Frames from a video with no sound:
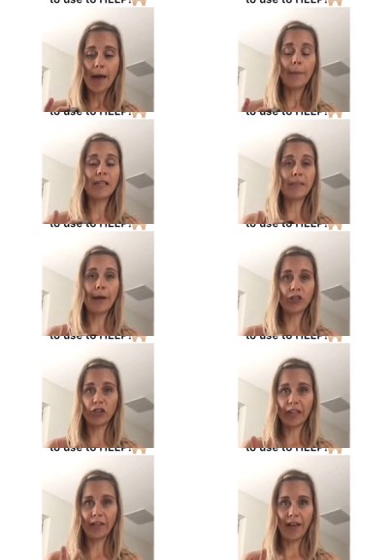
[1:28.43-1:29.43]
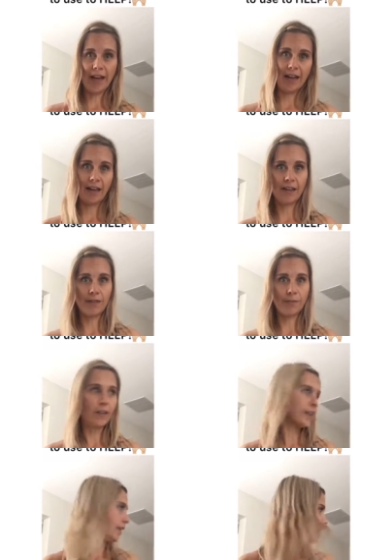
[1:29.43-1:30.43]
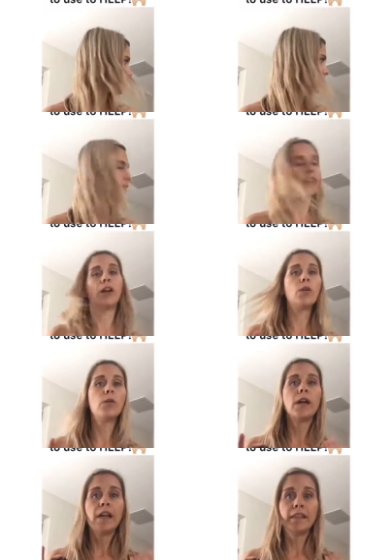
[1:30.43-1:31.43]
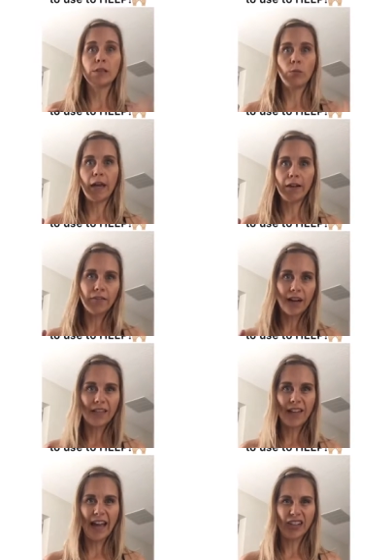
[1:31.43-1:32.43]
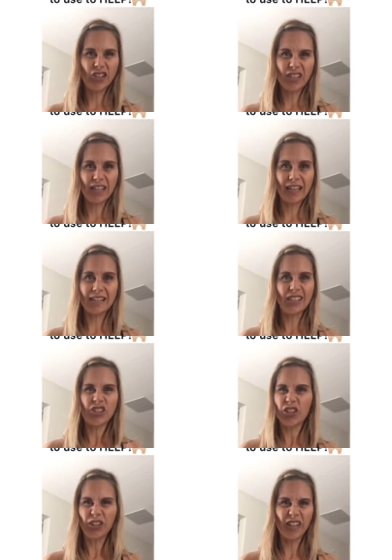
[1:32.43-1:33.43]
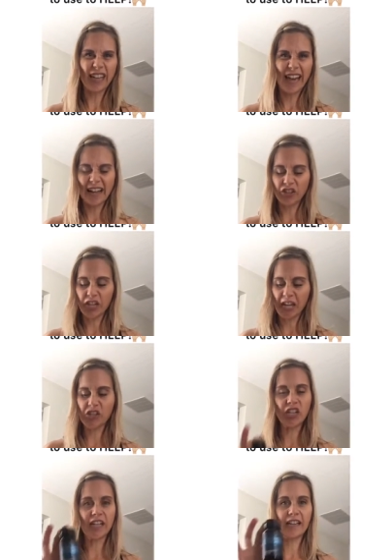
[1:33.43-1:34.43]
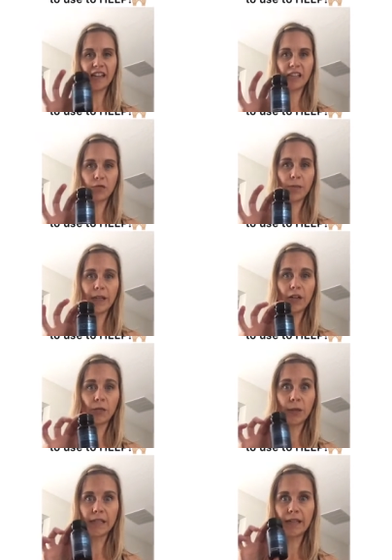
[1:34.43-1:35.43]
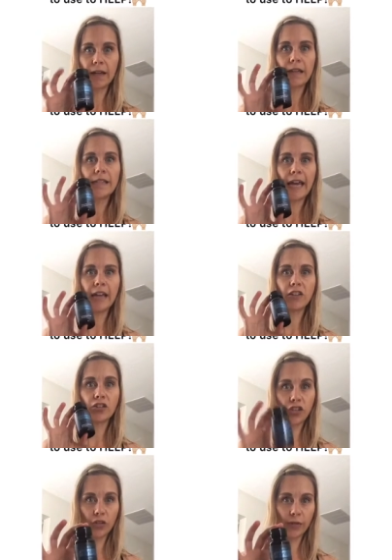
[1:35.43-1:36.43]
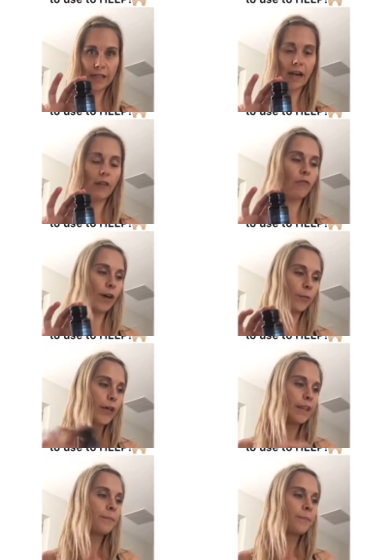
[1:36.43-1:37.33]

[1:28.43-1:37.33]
but especially if I am feeling this, you know, this wave of anxiousness and jittery and agitation, then this would be a good one to take two instead of one with.